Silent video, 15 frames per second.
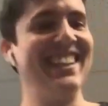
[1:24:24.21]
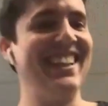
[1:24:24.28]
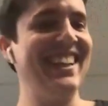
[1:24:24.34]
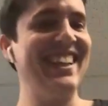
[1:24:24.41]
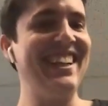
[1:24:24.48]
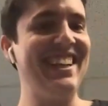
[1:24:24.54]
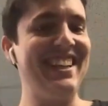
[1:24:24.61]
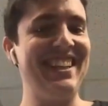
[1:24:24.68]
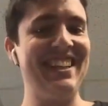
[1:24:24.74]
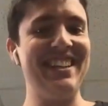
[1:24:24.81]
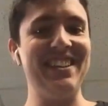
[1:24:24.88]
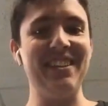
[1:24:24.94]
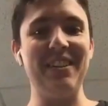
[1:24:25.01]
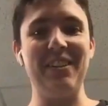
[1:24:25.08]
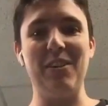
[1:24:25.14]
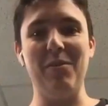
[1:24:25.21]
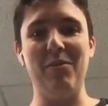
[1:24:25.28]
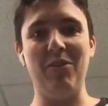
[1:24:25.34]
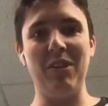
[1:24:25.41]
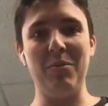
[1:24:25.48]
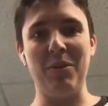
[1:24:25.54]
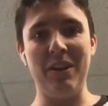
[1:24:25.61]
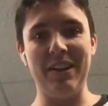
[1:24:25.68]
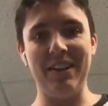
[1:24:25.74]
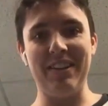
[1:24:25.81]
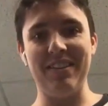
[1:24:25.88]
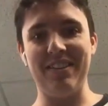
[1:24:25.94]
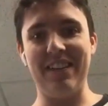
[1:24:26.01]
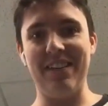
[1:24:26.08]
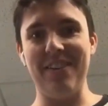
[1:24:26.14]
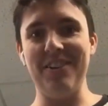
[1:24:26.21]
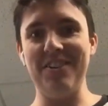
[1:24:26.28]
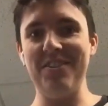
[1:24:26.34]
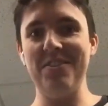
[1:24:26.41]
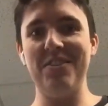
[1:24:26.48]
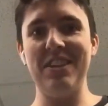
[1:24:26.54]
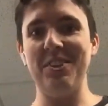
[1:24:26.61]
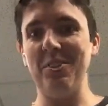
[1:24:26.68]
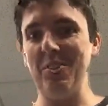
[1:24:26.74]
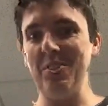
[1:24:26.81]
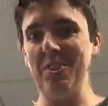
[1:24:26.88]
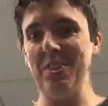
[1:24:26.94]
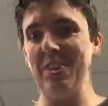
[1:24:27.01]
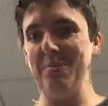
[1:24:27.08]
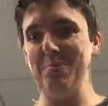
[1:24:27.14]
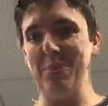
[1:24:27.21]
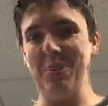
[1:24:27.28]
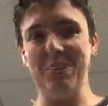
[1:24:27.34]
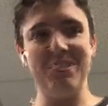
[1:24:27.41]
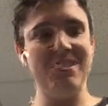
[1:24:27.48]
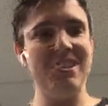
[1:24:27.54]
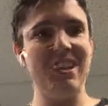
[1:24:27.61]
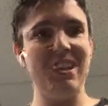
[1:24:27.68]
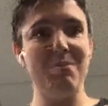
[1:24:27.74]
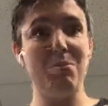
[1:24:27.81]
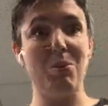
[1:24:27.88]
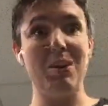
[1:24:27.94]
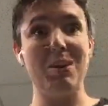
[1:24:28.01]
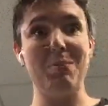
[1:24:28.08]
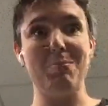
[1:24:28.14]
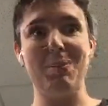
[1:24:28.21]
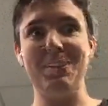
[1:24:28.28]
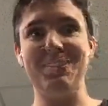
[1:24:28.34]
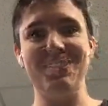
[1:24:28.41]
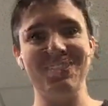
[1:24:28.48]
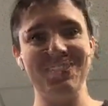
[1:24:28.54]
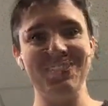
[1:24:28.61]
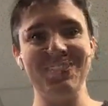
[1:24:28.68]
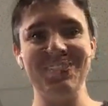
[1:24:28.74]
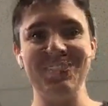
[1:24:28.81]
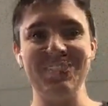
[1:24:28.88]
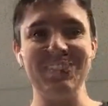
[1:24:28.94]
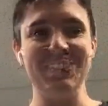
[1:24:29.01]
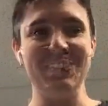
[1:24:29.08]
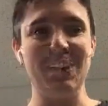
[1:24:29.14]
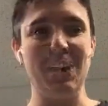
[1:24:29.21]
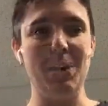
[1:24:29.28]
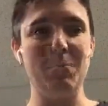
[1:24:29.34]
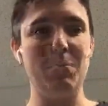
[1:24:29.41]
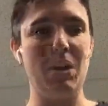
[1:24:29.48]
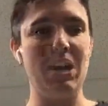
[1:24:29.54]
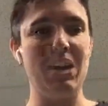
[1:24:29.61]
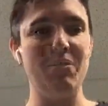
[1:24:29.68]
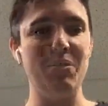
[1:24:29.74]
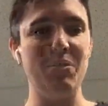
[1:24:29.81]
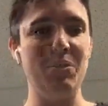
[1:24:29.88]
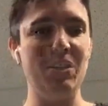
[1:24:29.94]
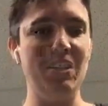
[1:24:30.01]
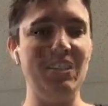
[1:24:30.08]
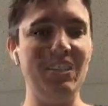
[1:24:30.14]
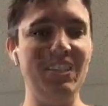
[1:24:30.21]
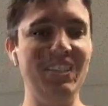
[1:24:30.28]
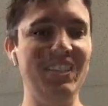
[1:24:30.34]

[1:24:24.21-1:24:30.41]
And hopefully we'll edit this down to take out all the embarrassing and boring bits. Bye, everyone.